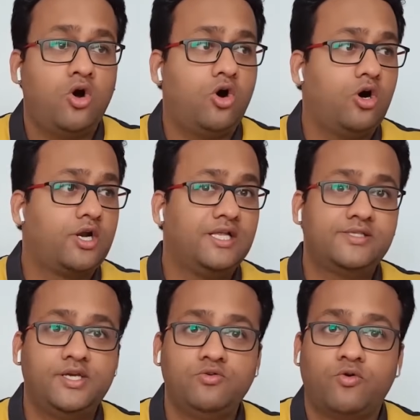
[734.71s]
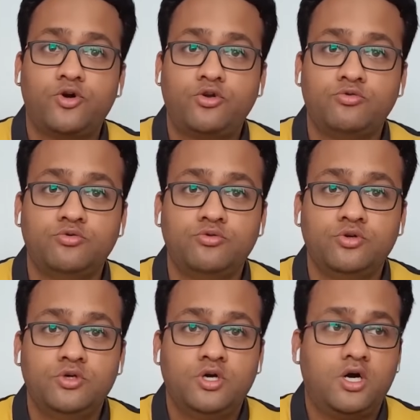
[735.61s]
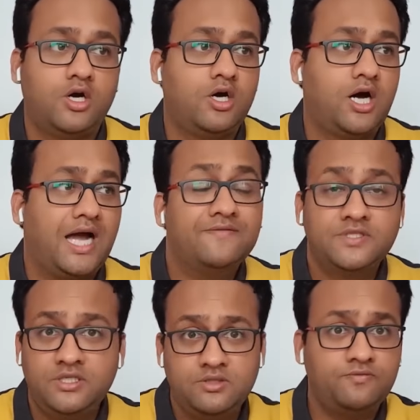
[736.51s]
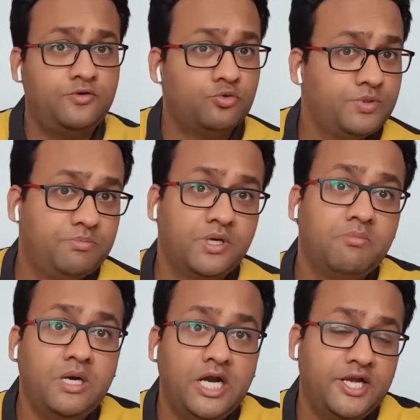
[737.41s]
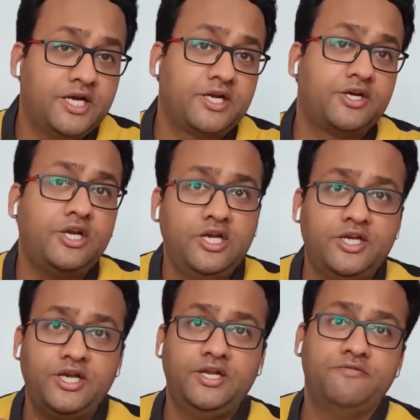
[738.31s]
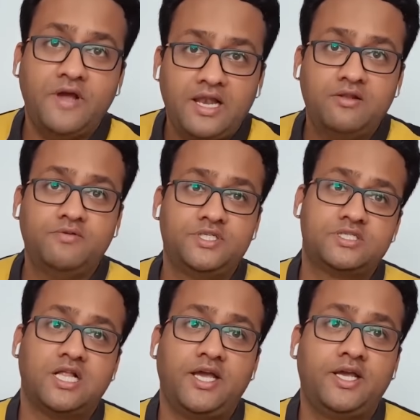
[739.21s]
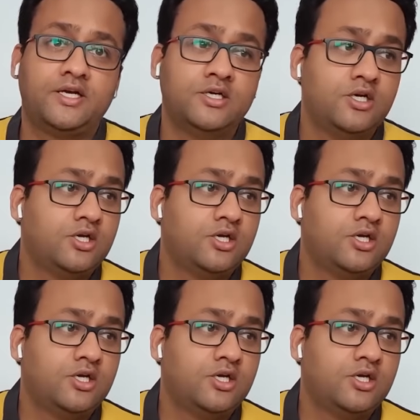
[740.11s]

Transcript: Or let's say you want to, I've seen few people building it really, really well, which is like